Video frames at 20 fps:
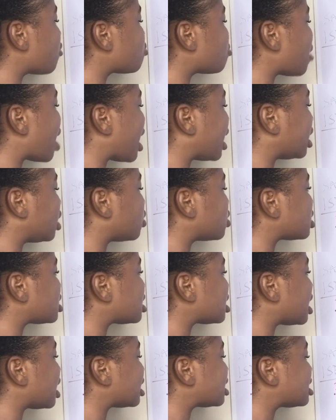minus
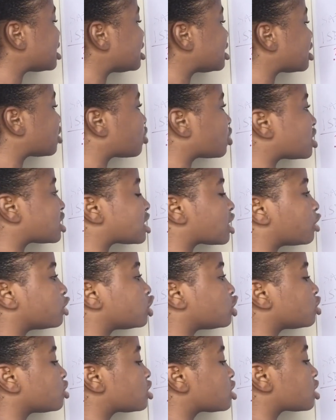18 degrees
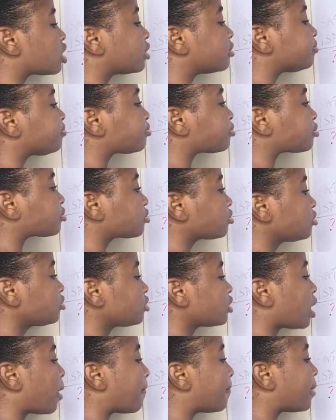celsius
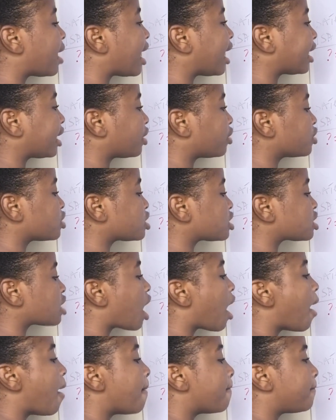minus
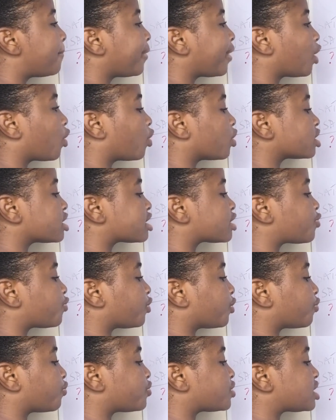plus
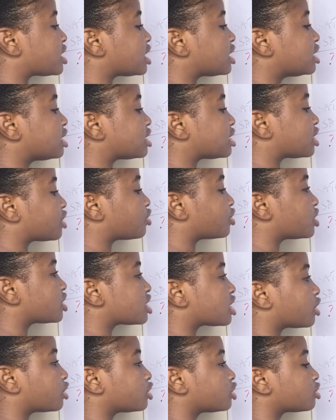15 degrees
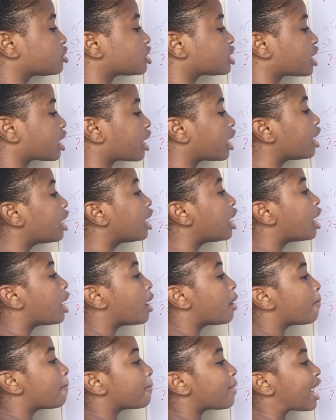celsius here
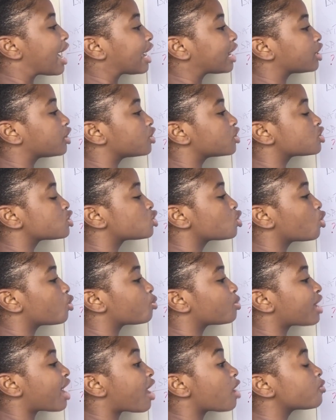minus so
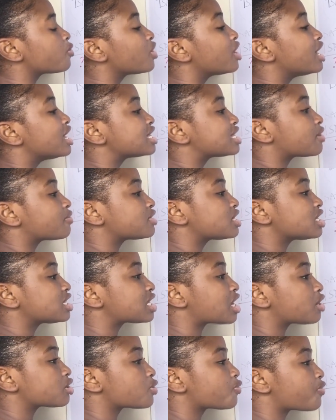we have
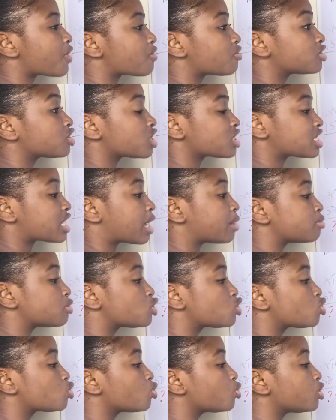17,500 times
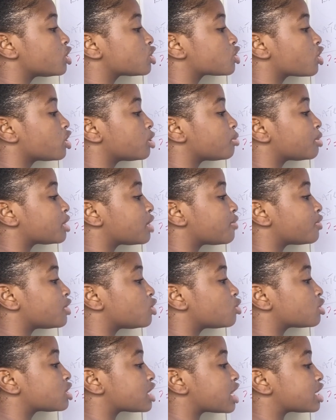2 is going to be giving
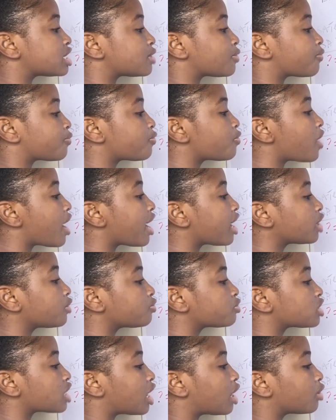you
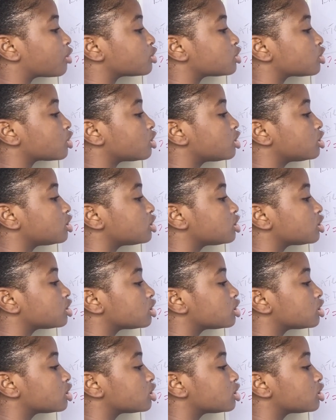35,000